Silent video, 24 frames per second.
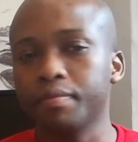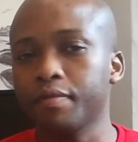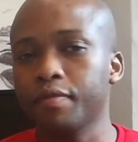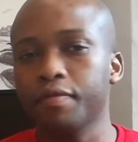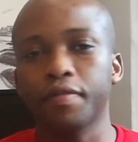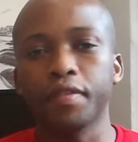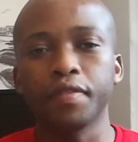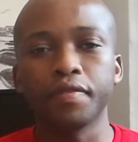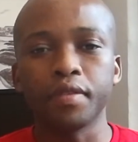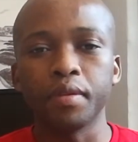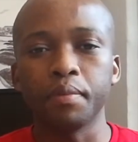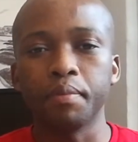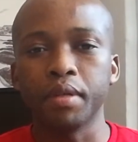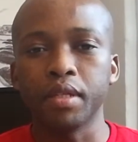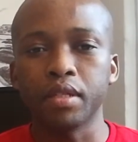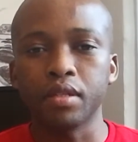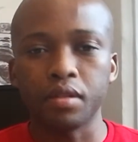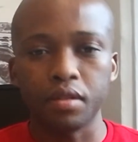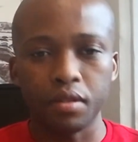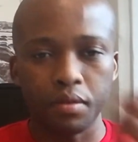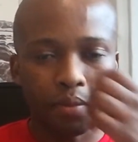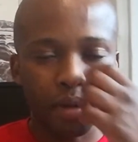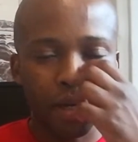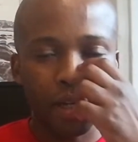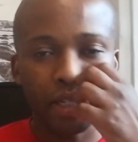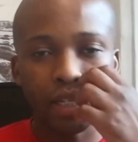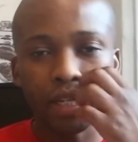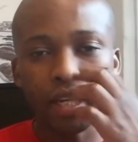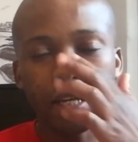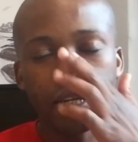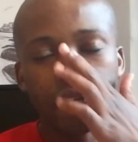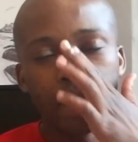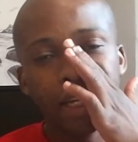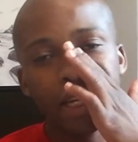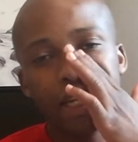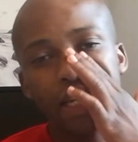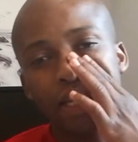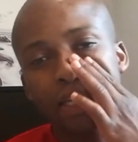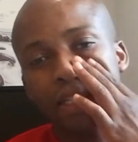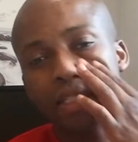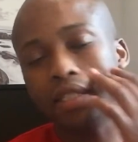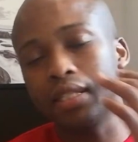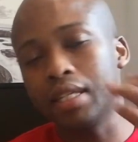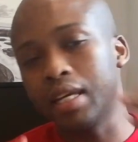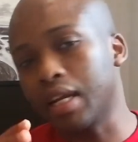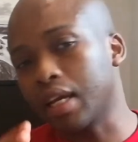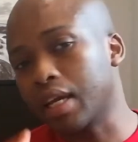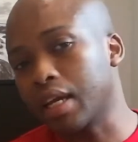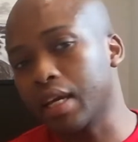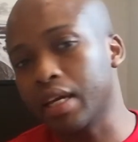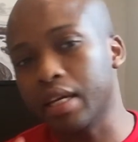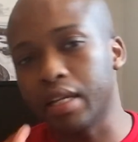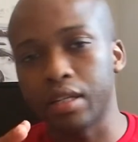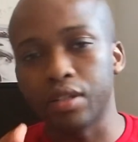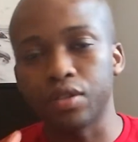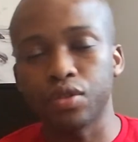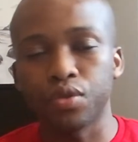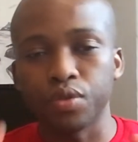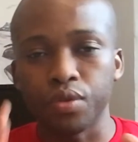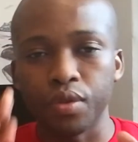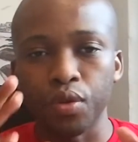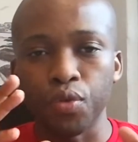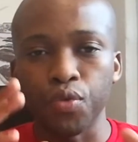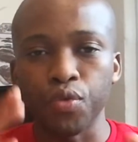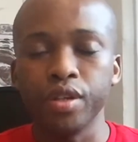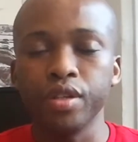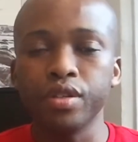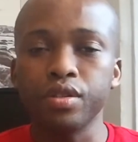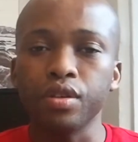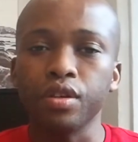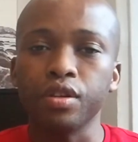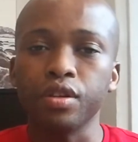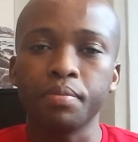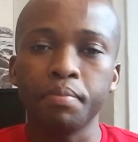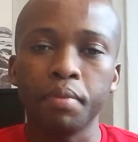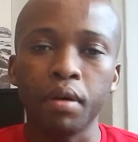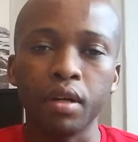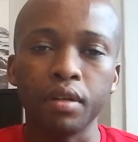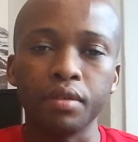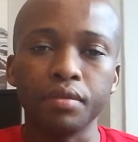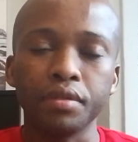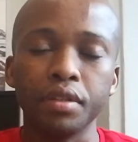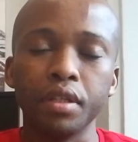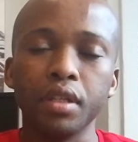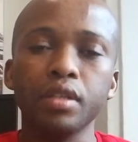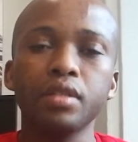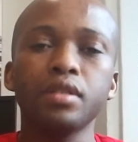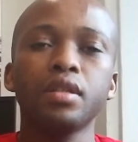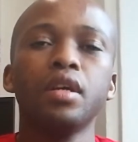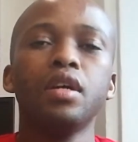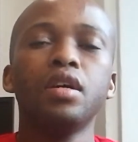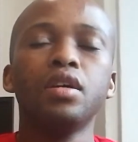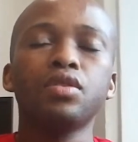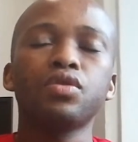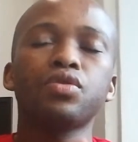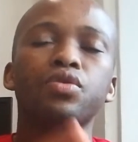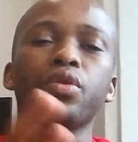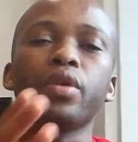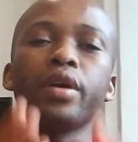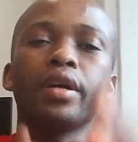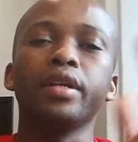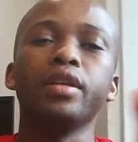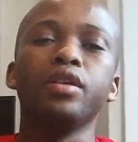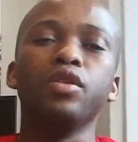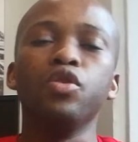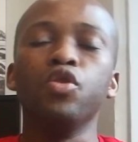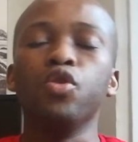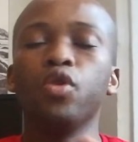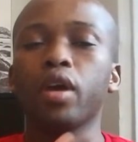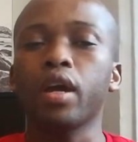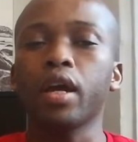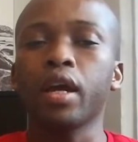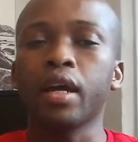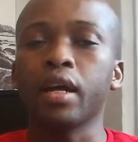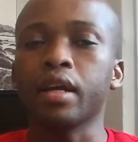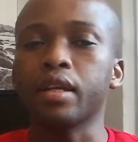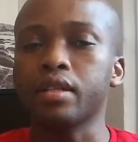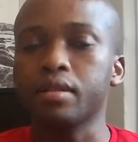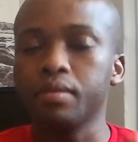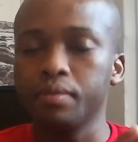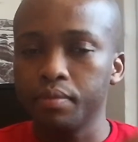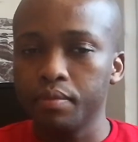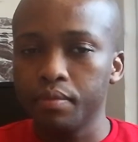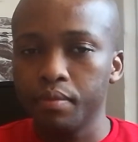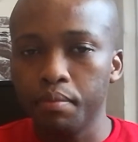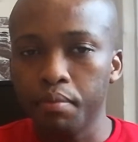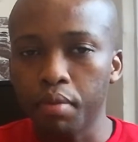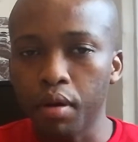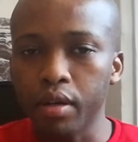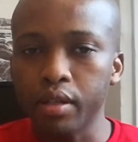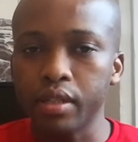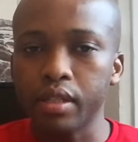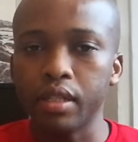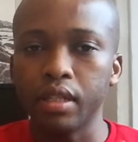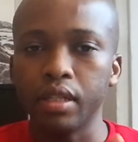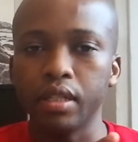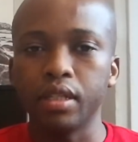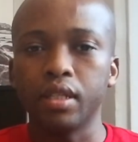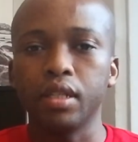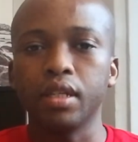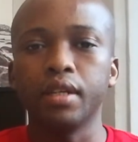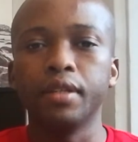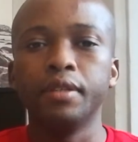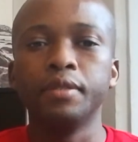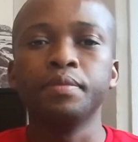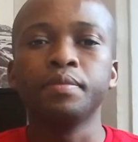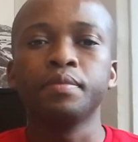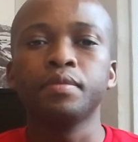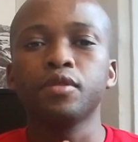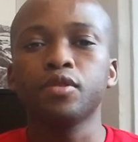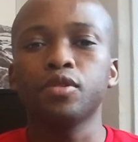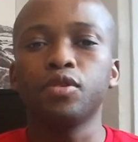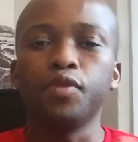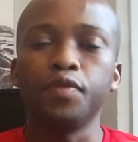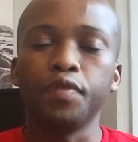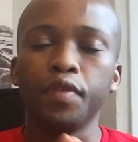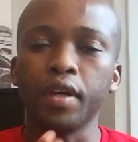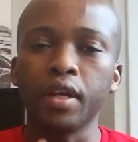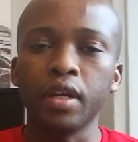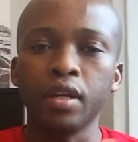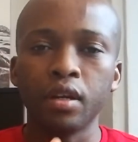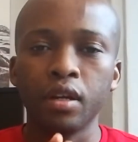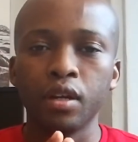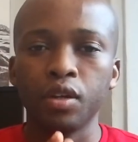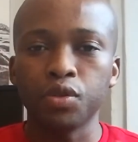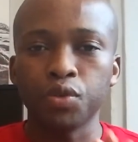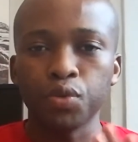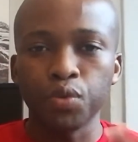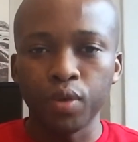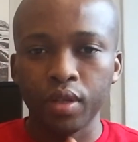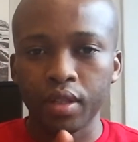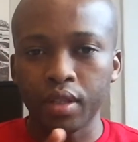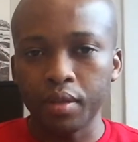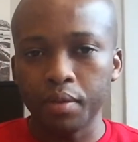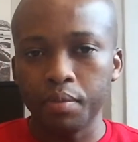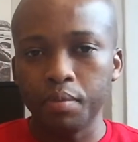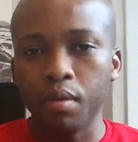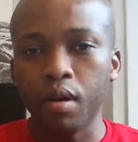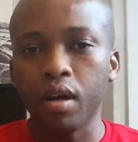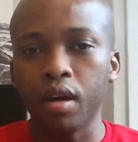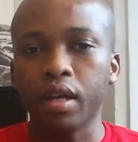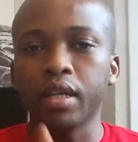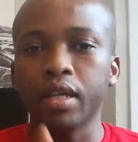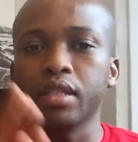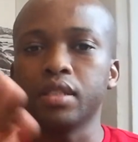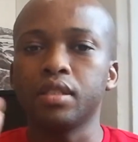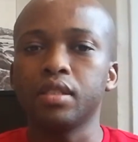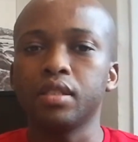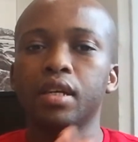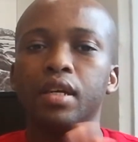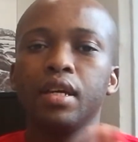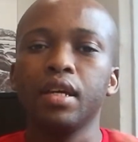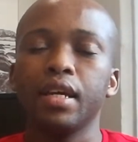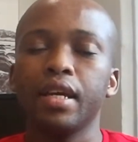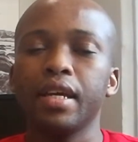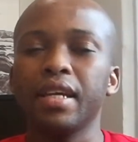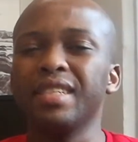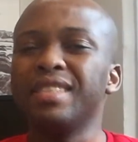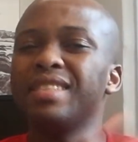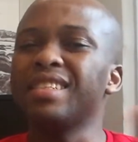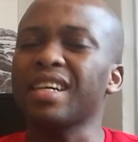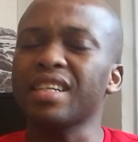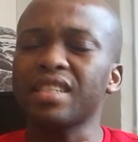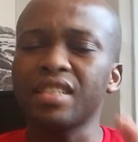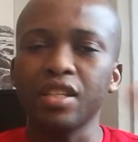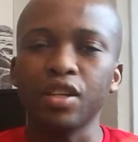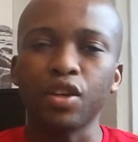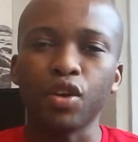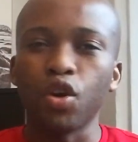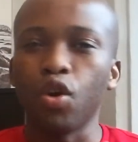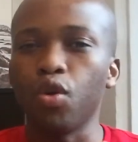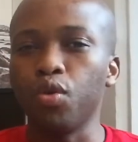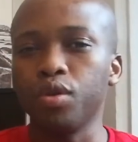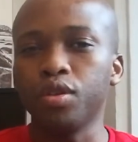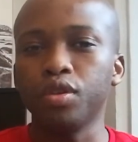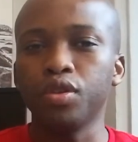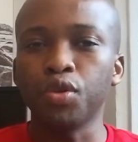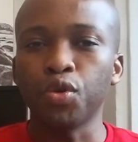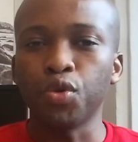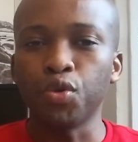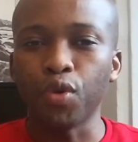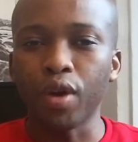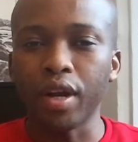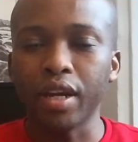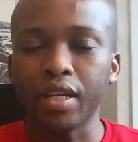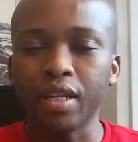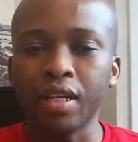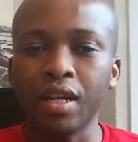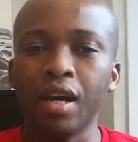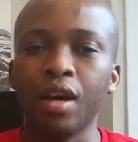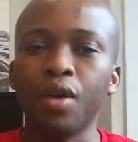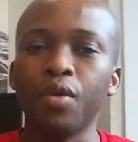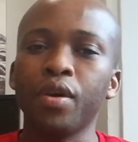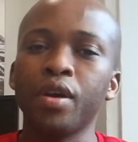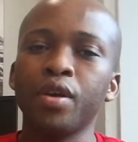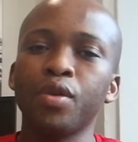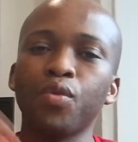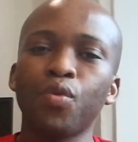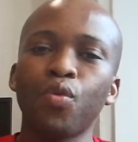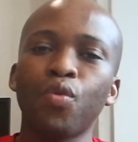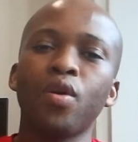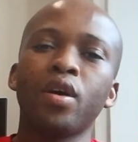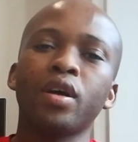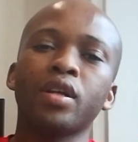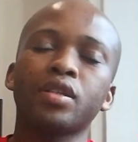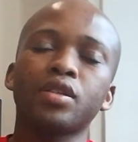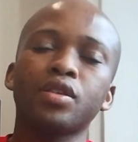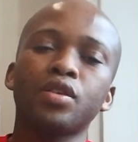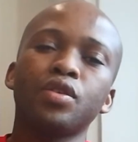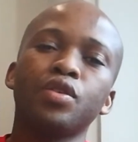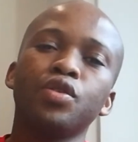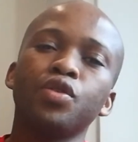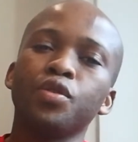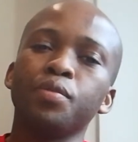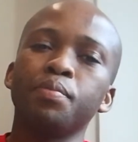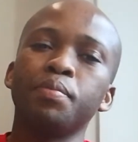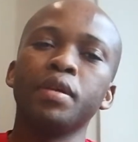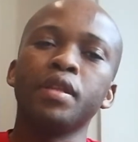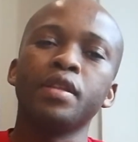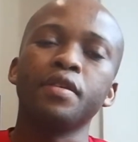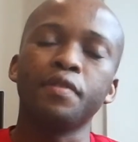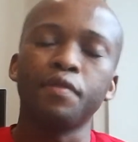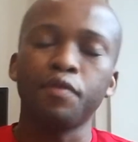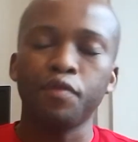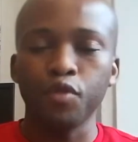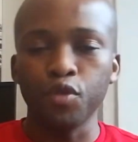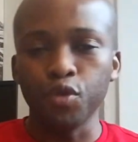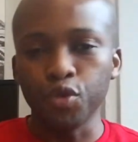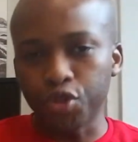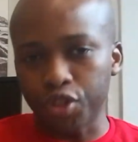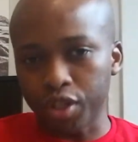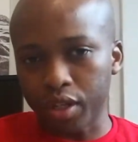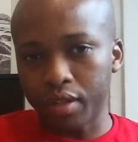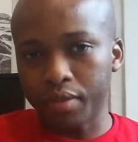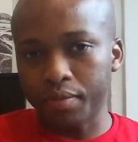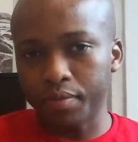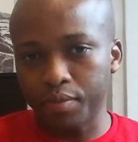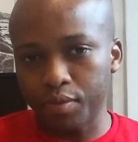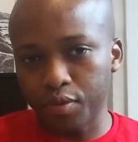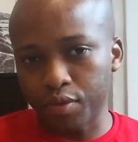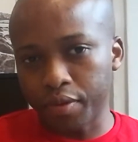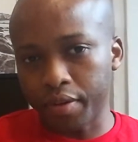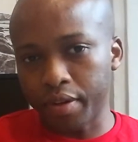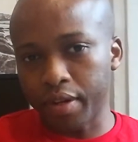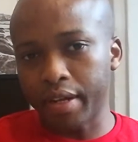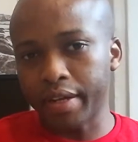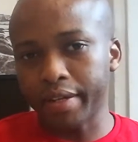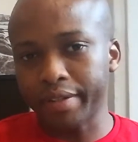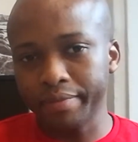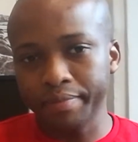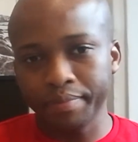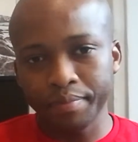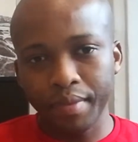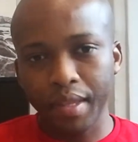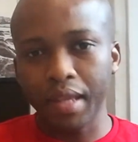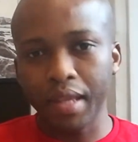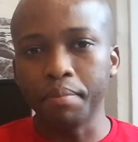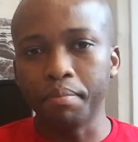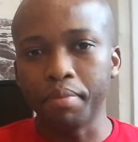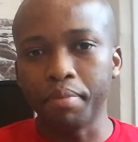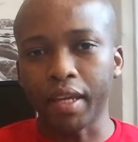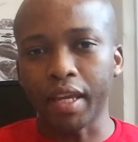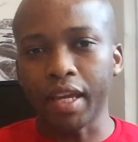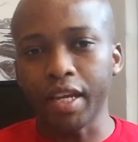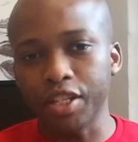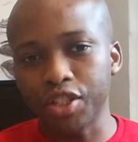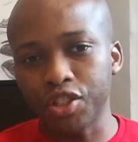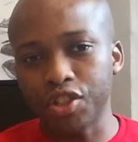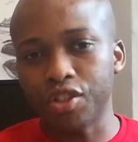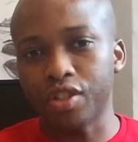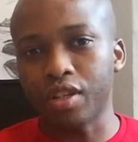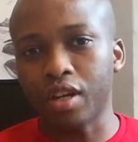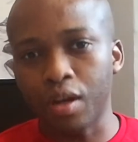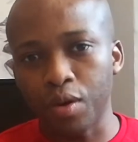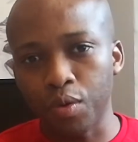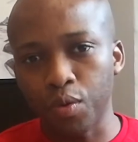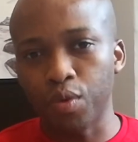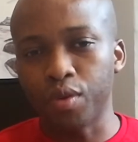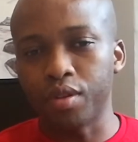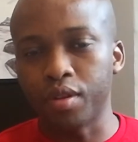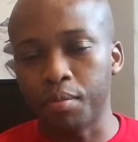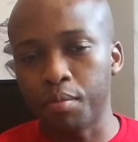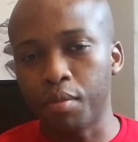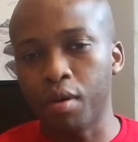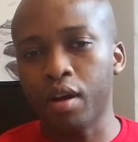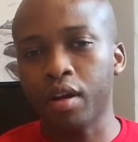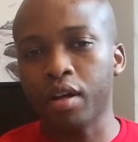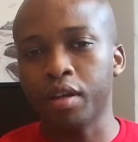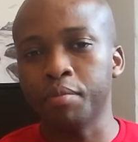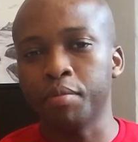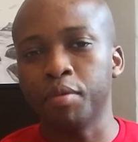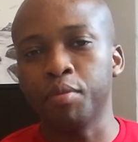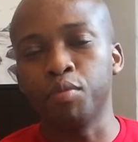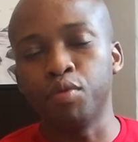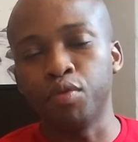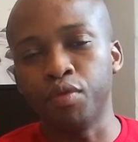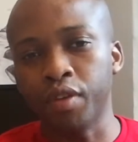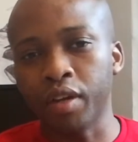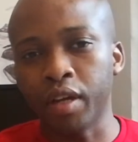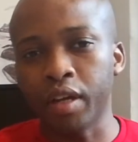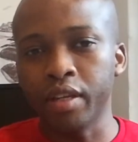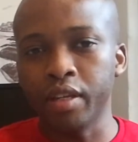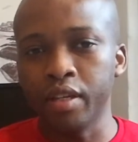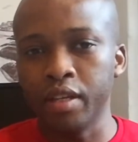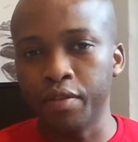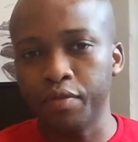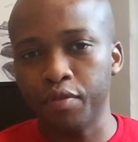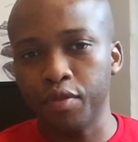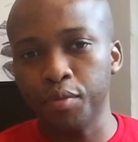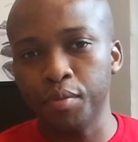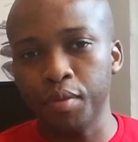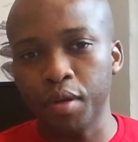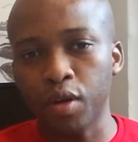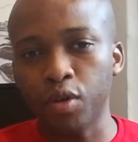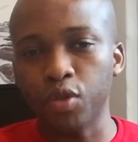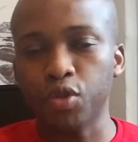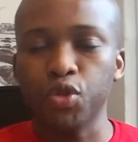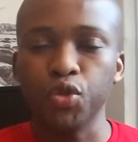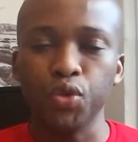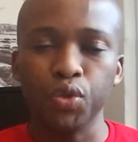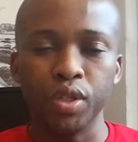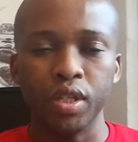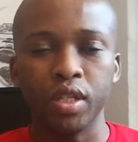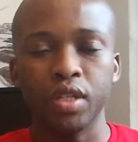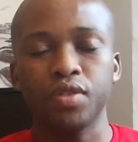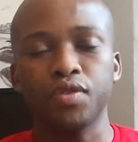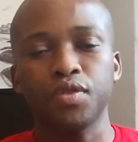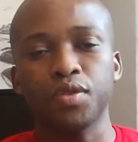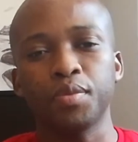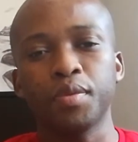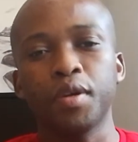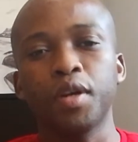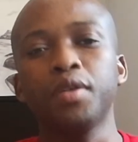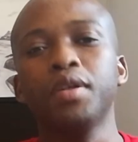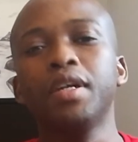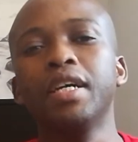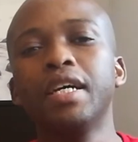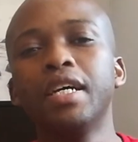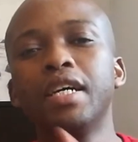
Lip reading: 50% of my day is dedicated to the research part of things. So I look at past data to figure out what the market is actually going through right now and what could be the future sort of like implications. How would the market be moving a year from now, 2 years from now?